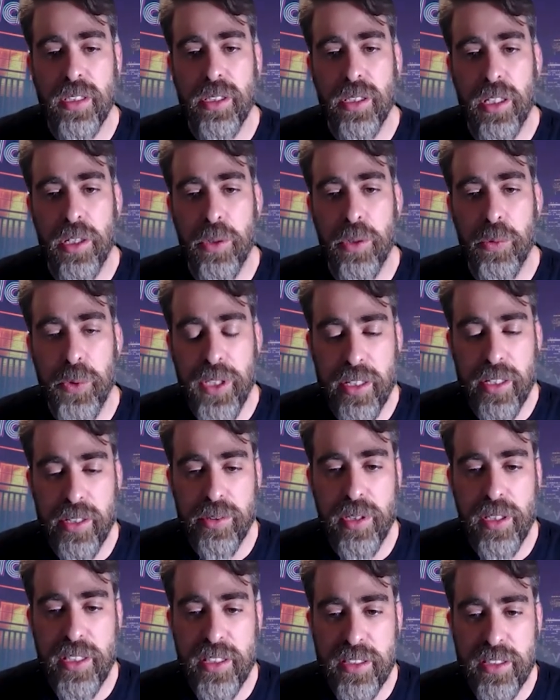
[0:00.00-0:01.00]
Uh, we
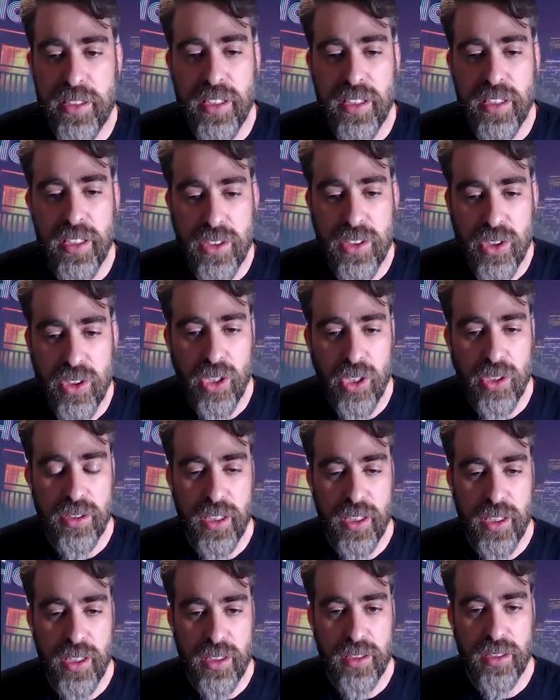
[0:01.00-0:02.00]
are releasing a dot
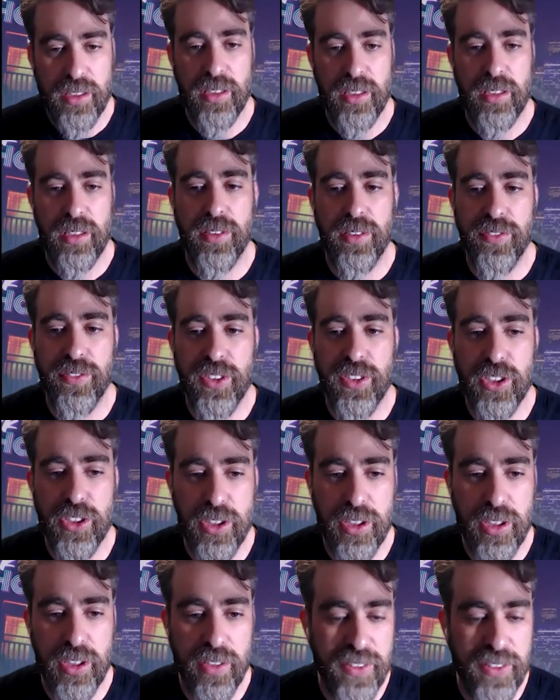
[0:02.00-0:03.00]
net
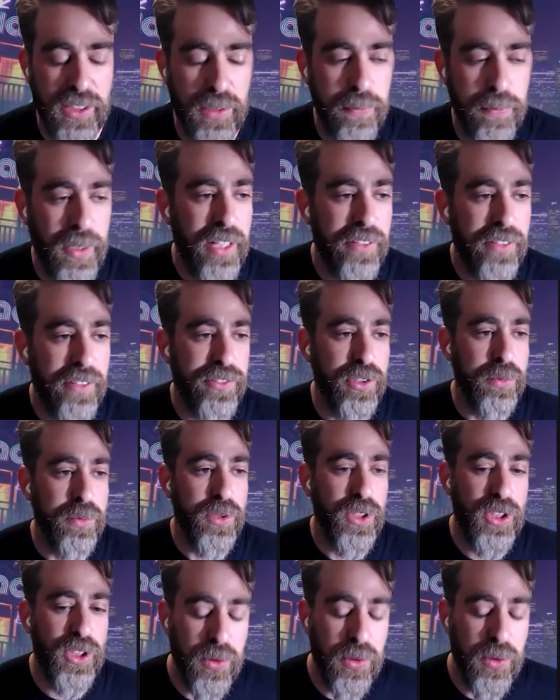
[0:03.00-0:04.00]
version of this platform
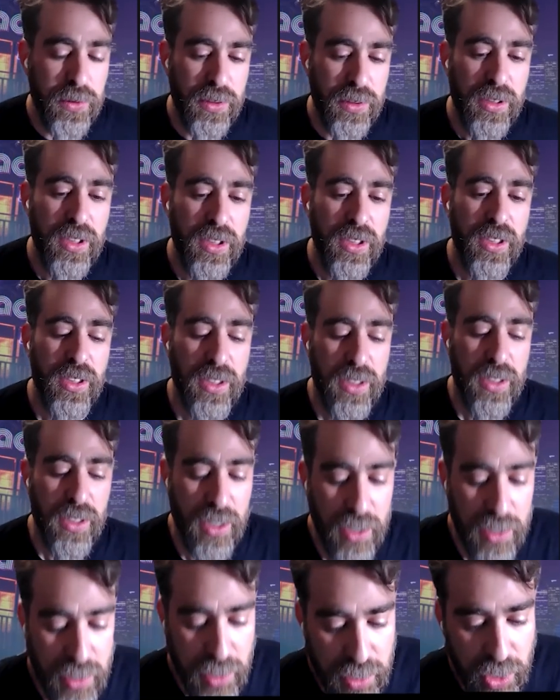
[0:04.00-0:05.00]
soon.
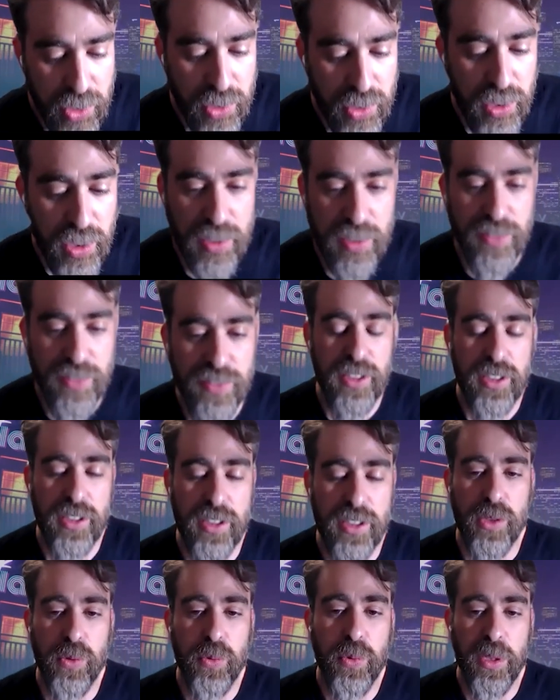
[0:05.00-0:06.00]
Uh, the dot net
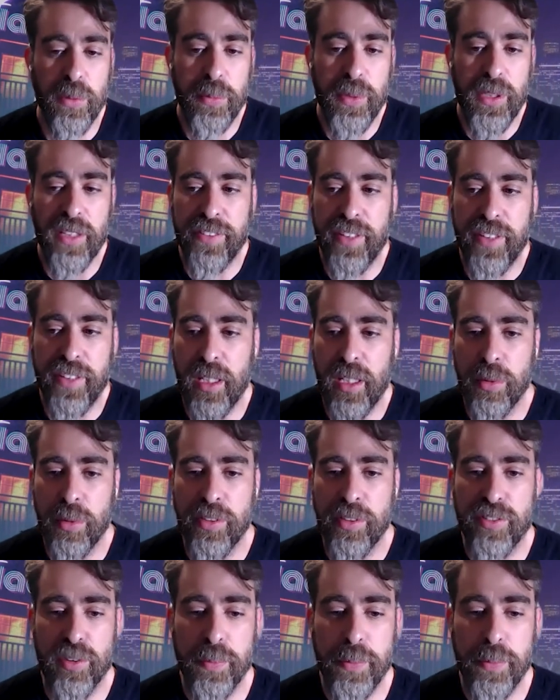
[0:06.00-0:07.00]
version will be
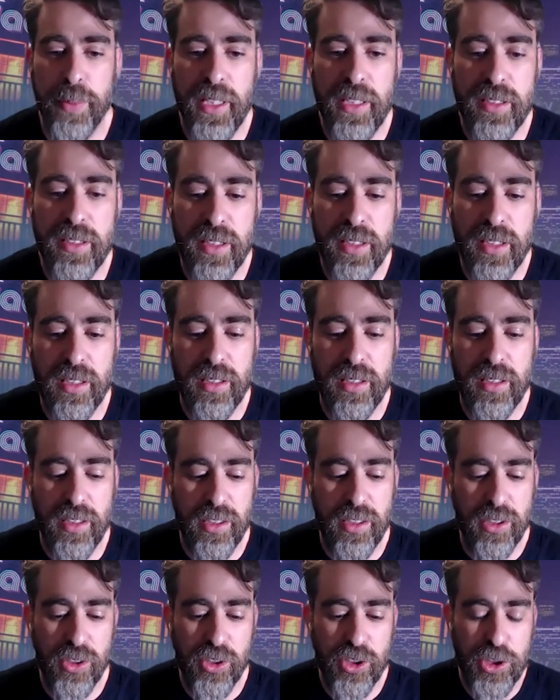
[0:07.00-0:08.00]
available for beta
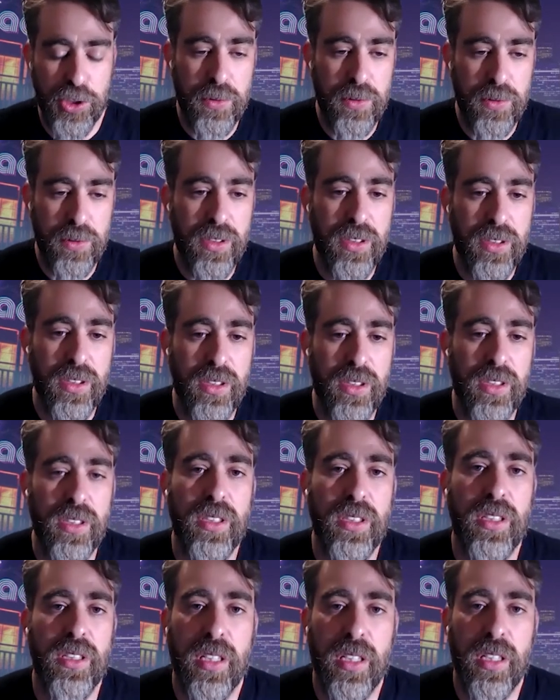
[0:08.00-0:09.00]
in June
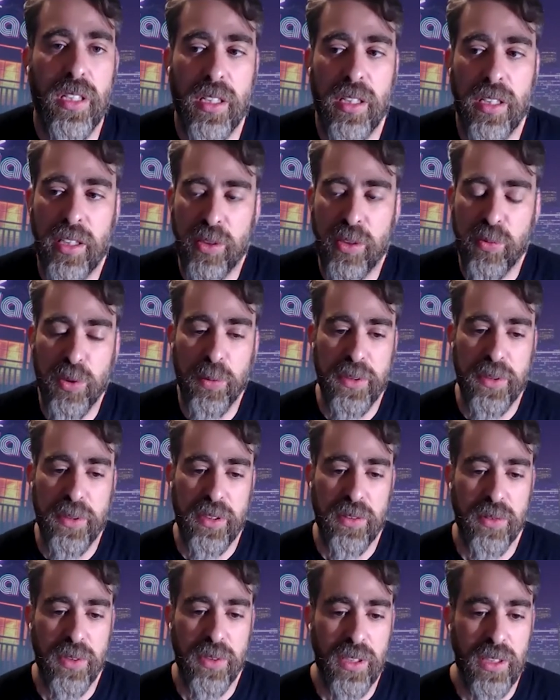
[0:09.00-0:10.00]
uh, and will
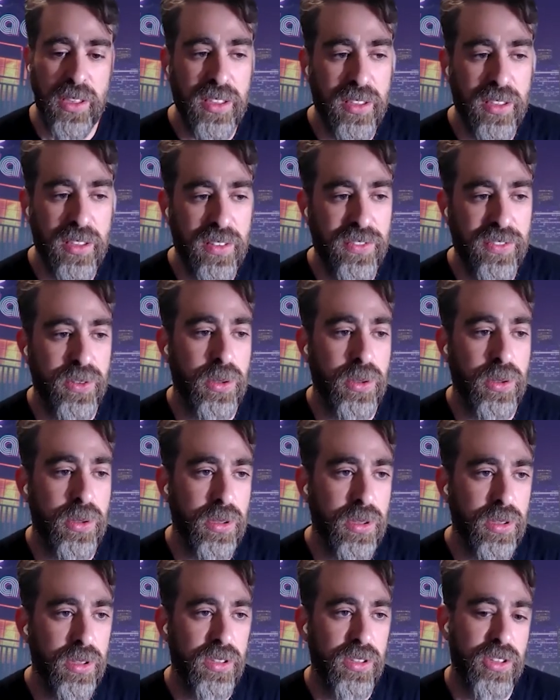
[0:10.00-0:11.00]
be released
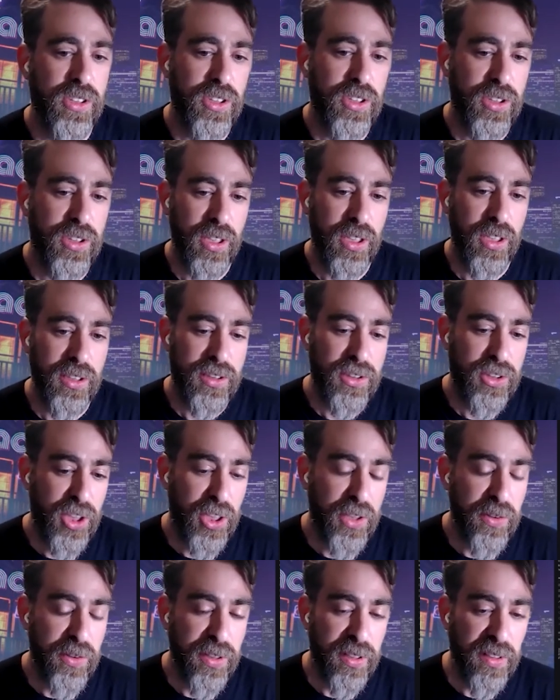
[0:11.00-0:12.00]
for uh,
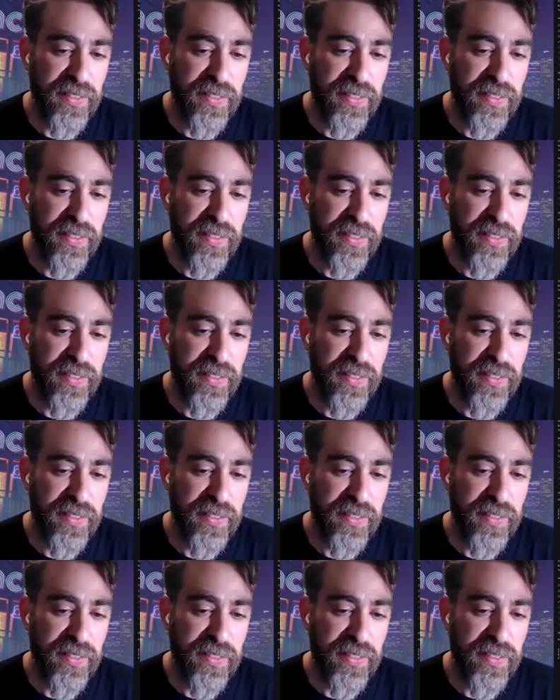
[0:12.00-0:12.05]
general